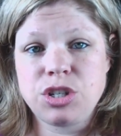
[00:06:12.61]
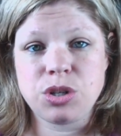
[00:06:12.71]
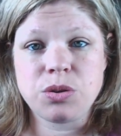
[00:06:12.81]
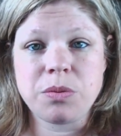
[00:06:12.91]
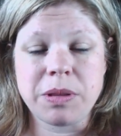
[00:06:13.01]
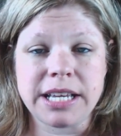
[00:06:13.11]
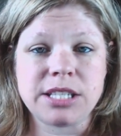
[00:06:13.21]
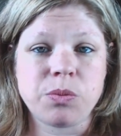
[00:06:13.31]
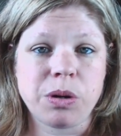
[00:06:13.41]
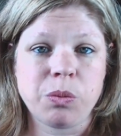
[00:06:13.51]
to the
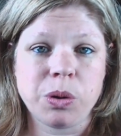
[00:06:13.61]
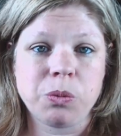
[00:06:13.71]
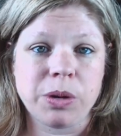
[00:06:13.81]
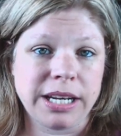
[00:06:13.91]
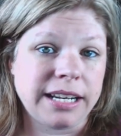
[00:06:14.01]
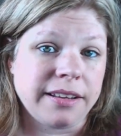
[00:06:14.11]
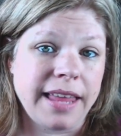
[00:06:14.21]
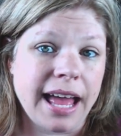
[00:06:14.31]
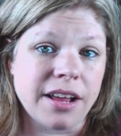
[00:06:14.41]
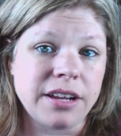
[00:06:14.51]
place where we're reading
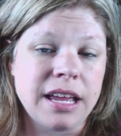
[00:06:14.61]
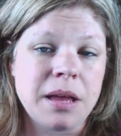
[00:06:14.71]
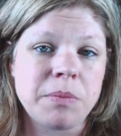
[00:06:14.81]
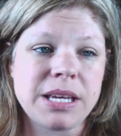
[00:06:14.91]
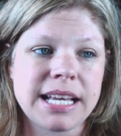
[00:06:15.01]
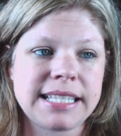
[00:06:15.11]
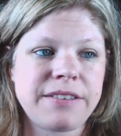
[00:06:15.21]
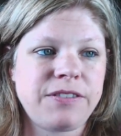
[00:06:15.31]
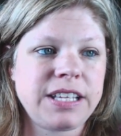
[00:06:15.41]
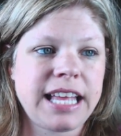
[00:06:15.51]
aloud because
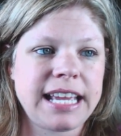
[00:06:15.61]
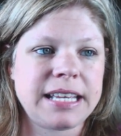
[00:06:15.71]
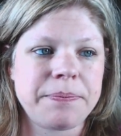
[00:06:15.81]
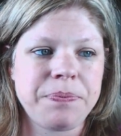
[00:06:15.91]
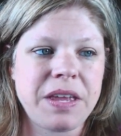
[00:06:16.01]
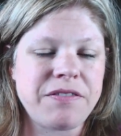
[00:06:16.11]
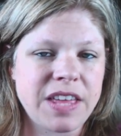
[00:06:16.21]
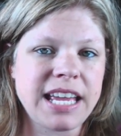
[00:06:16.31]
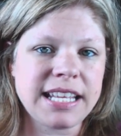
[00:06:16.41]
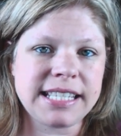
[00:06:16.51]
I feel like
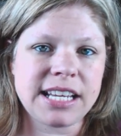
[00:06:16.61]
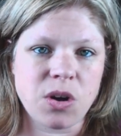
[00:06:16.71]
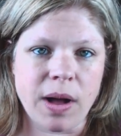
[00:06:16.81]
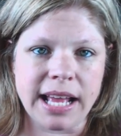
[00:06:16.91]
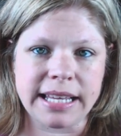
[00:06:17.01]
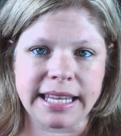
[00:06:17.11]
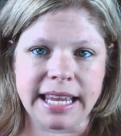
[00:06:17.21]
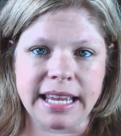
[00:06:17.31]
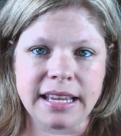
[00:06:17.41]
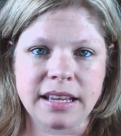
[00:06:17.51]
if they can sit
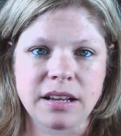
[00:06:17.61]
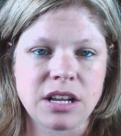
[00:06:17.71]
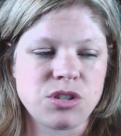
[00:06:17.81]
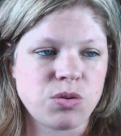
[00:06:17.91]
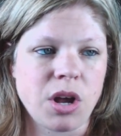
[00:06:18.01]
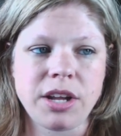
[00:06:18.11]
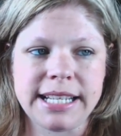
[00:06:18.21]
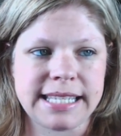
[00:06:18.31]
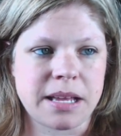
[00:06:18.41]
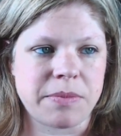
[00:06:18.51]
quietly
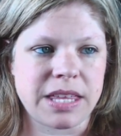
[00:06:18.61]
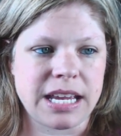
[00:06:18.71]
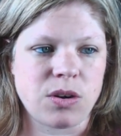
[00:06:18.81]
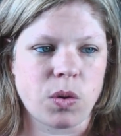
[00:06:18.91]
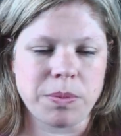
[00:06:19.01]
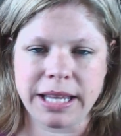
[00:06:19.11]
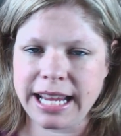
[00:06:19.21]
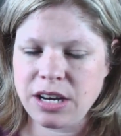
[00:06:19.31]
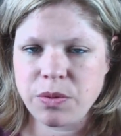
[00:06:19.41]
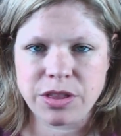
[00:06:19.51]
drawing something or
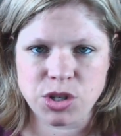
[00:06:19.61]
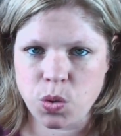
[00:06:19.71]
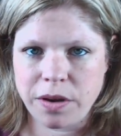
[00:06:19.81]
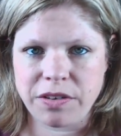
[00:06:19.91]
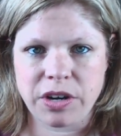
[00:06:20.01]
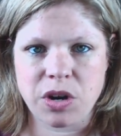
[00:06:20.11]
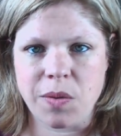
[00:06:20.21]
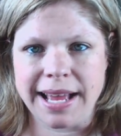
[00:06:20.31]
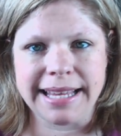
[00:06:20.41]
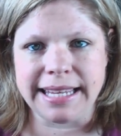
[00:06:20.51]
playing with a toy very
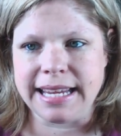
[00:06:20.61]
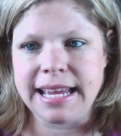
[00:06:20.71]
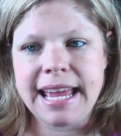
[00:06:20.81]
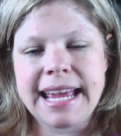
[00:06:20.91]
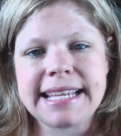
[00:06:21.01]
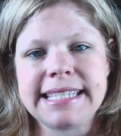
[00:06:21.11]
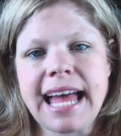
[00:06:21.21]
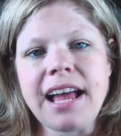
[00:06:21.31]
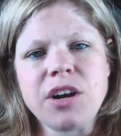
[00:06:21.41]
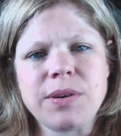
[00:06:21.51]
quietly is
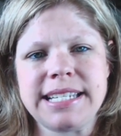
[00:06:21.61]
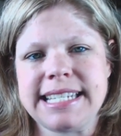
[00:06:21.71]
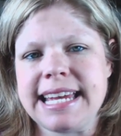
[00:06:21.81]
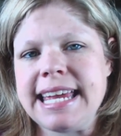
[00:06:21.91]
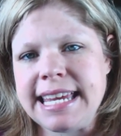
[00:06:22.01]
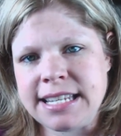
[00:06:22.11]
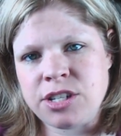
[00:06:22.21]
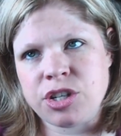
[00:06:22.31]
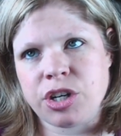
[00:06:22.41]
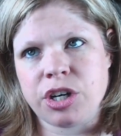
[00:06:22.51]
not going to
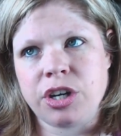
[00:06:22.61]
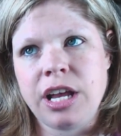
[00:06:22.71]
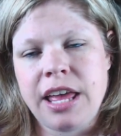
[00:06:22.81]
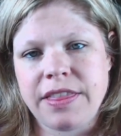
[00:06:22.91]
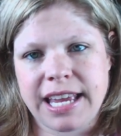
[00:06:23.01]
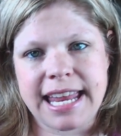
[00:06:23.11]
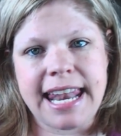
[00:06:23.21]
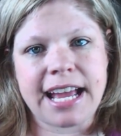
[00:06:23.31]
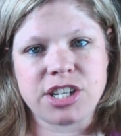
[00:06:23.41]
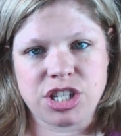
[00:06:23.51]
hinder the
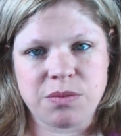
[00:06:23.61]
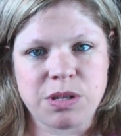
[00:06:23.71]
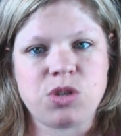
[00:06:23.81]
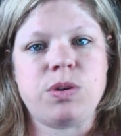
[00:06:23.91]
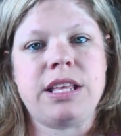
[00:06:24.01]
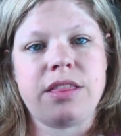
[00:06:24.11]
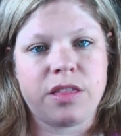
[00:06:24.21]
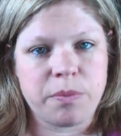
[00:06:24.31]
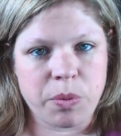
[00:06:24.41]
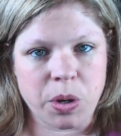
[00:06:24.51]
connection
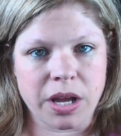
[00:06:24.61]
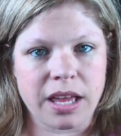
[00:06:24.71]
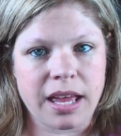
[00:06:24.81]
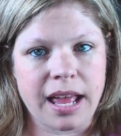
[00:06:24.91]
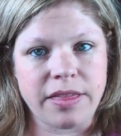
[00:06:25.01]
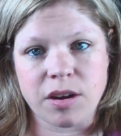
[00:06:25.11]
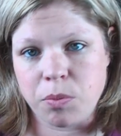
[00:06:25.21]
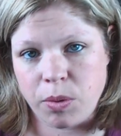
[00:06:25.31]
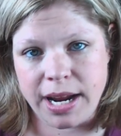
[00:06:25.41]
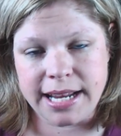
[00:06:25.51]
between the book and
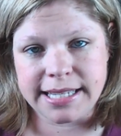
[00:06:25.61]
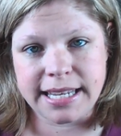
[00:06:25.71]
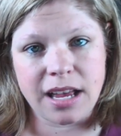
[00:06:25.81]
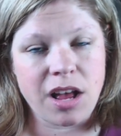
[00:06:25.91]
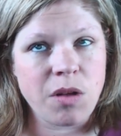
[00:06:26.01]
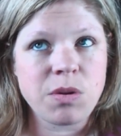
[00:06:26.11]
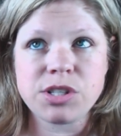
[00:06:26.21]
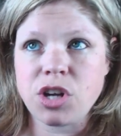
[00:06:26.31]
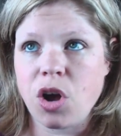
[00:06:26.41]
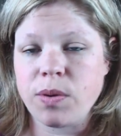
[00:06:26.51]
their brains.
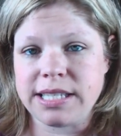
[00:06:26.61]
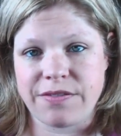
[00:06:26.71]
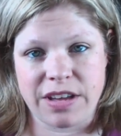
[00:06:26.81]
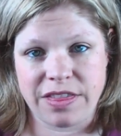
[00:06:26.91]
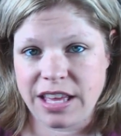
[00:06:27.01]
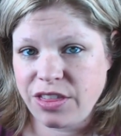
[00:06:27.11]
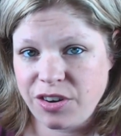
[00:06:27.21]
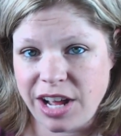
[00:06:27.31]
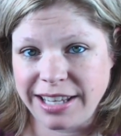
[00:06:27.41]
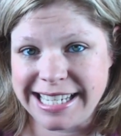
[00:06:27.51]
Almost always, if I think
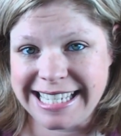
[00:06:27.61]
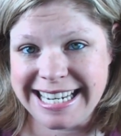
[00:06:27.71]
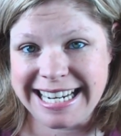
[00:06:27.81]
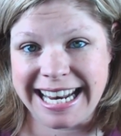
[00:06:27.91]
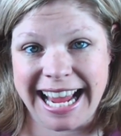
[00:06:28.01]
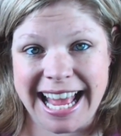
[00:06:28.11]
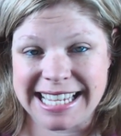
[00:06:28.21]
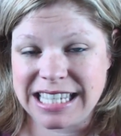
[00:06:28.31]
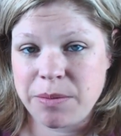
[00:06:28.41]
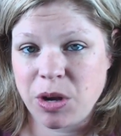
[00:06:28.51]
they're not listening and I
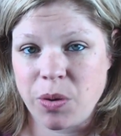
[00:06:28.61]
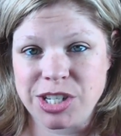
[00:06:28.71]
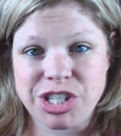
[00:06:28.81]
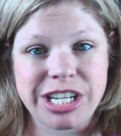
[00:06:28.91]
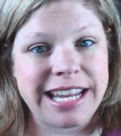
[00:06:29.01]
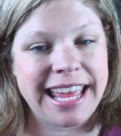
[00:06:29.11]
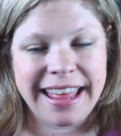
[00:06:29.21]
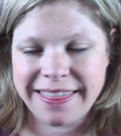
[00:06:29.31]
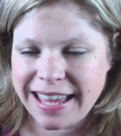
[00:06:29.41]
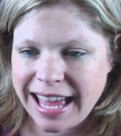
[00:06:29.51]
ask them a question,
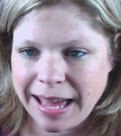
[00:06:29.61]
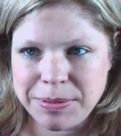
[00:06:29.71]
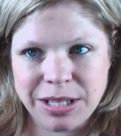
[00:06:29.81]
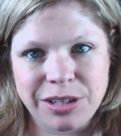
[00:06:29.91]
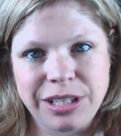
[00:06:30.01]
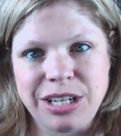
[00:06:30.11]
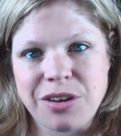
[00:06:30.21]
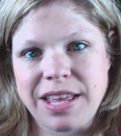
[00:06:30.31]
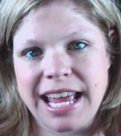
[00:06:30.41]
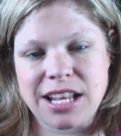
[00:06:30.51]
they absolutely
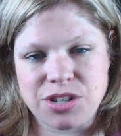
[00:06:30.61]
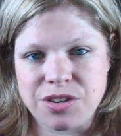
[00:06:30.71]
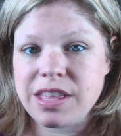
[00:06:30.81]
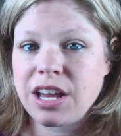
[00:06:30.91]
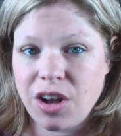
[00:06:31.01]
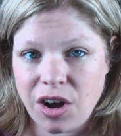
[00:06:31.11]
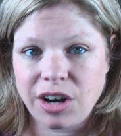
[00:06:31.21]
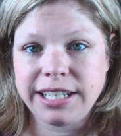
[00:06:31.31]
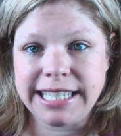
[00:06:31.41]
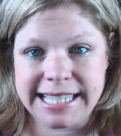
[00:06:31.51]
know the answer. They
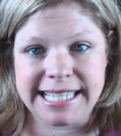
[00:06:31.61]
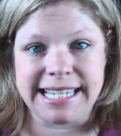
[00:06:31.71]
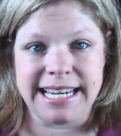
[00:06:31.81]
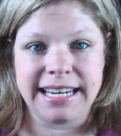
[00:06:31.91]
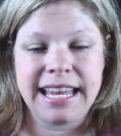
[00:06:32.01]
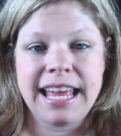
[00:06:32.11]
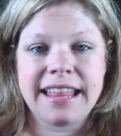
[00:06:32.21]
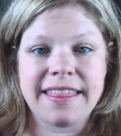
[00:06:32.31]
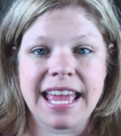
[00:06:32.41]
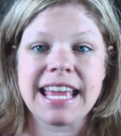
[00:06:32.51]
are listening.
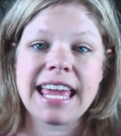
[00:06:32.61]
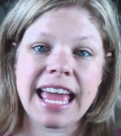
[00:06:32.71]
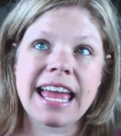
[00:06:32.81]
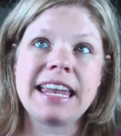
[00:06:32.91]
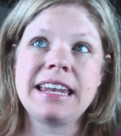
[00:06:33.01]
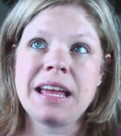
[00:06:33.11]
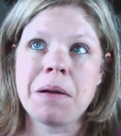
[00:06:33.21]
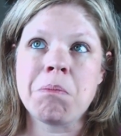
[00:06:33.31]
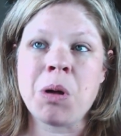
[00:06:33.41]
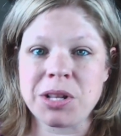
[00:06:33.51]
They can
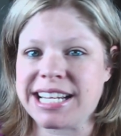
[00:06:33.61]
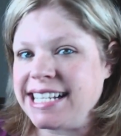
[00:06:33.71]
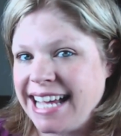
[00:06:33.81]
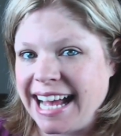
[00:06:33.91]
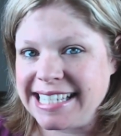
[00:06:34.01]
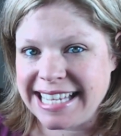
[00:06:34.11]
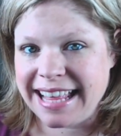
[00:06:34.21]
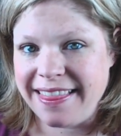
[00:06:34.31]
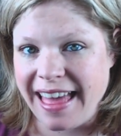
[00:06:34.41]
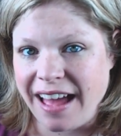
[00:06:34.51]

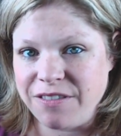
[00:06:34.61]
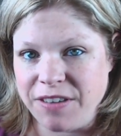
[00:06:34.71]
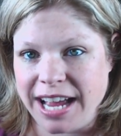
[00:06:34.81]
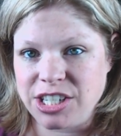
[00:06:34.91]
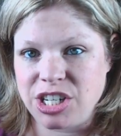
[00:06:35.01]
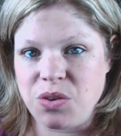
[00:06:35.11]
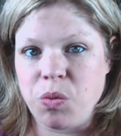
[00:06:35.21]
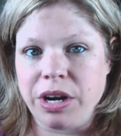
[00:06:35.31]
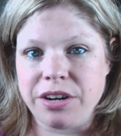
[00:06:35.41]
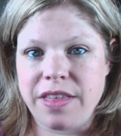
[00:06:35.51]
multitask in that
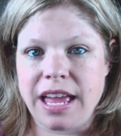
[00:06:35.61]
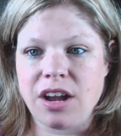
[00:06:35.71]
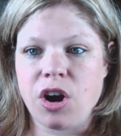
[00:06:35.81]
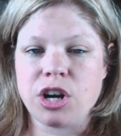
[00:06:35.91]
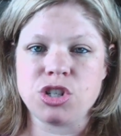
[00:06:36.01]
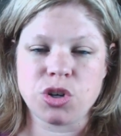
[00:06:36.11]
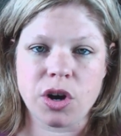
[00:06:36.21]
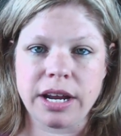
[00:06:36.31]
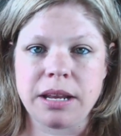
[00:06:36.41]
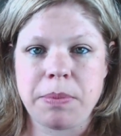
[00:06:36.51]
fashion where they are
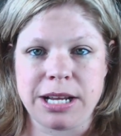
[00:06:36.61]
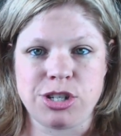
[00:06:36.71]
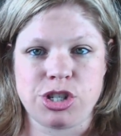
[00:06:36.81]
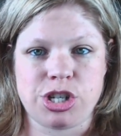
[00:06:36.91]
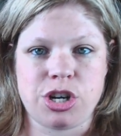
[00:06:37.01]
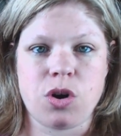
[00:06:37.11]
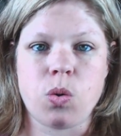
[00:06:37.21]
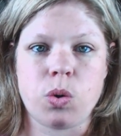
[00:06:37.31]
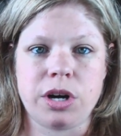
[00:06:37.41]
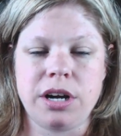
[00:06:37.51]
drawing a picture
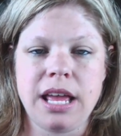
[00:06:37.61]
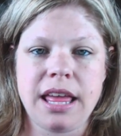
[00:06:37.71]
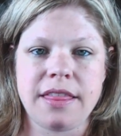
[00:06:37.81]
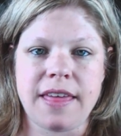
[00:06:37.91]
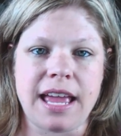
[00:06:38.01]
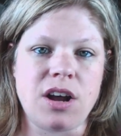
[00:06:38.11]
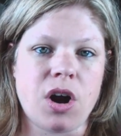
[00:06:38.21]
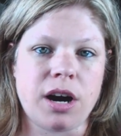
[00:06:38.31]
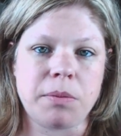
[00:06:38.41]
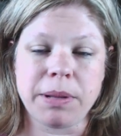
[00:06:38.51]
or they
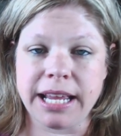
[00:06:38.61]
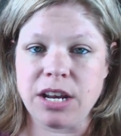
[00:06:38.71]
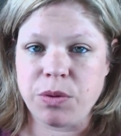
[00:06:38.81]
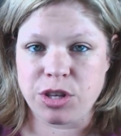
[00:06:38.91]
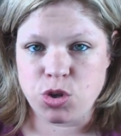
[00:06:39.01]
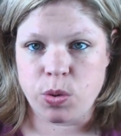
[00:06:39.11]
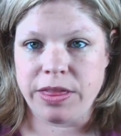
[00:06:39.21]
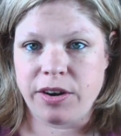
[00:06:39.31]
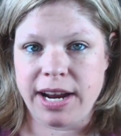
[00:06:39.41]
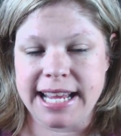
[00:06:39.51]
are playing with the
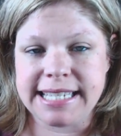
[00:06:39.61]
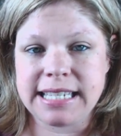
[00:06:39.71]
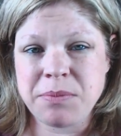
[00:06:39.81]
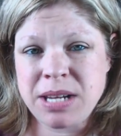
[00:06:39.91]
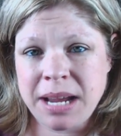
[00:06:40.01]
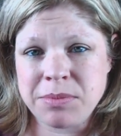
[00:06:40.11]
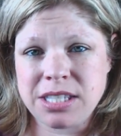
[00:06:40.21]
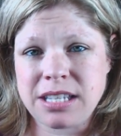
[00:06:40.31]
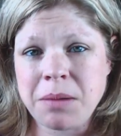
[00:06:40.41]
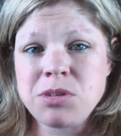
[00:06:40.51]
toy in their hands.
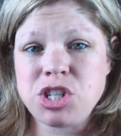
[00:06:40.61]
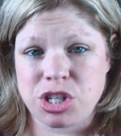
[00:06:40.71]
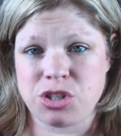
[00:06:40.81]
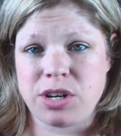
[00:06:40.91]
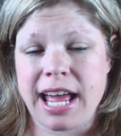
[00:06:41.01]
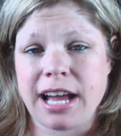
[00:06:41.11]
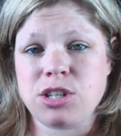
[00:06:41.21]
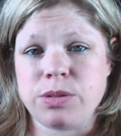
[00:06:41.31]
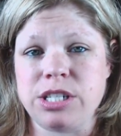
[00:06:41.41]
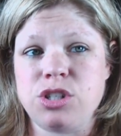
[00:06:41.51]
Sometimes some children
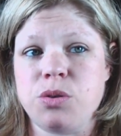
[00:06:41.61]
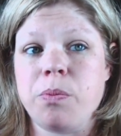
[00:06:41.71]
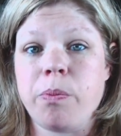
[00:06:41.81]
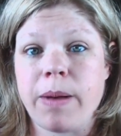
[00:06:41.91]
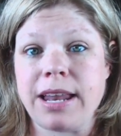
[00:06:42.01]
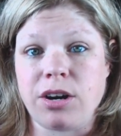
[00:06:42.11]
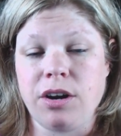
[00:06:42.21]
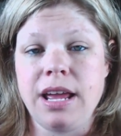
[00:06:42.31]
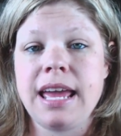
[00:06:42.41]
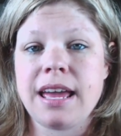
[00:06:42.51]
actually do
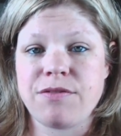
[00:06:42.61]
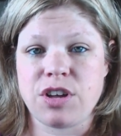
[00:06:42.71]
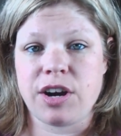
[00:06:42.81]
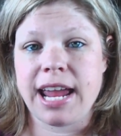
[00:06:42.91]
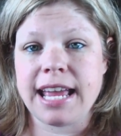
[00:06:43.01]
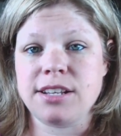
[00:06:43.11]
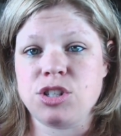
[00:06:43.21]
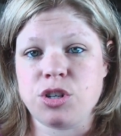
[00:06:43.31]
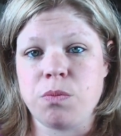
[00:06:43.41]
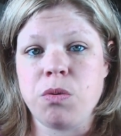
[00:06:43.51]
better if their
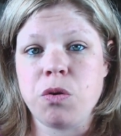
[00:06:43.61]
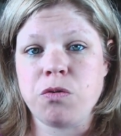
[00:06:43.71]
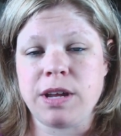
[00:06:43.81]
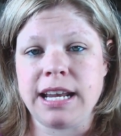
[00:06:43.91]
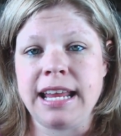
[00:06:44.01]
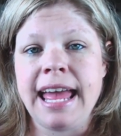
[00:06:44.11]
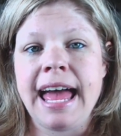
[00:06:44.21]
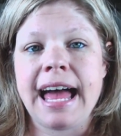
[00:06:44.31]
hands are moving.